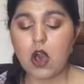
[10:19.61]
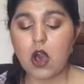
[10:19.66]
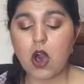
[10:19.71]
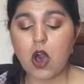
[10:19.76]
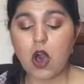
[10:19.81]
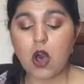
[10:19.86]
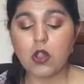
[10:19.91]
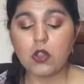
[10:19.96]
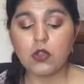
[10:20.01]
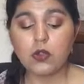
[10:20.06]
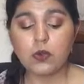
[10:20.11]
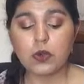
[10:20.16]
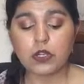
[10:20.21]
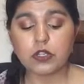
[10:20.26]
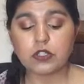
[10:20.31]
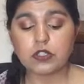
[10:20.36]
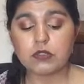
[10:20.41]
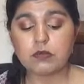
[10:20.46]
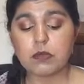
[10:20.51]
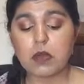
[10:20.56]
All who are
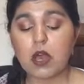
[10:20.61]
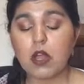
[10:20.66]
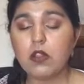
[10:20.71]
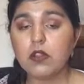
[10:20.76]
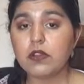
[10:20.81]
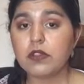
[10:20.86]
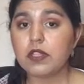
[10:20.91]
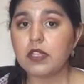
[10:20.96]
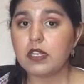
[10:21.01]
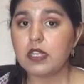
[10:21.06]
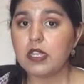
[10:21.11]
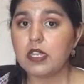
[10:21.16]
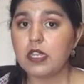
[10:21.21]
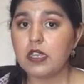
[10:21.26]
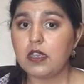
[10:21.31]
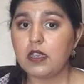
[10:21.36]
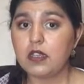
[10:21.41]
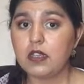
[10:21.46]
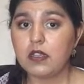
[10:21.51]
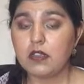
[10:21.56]
smaller than
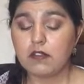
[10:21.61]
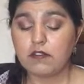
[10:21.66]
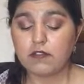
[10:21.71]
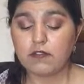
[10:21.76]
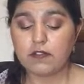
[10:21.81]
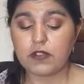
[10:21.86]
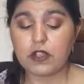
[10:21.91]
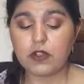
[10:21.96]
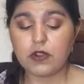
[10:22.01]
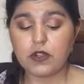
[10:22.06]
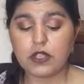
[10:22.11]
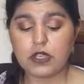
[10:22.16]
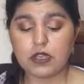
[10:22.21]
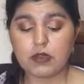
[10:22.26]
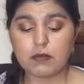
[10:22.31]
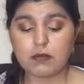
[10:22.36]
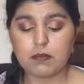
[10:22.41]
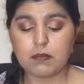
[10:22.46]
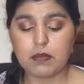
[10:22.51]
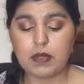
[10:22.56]
he fear
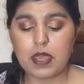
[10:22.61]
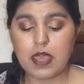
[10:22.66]
him,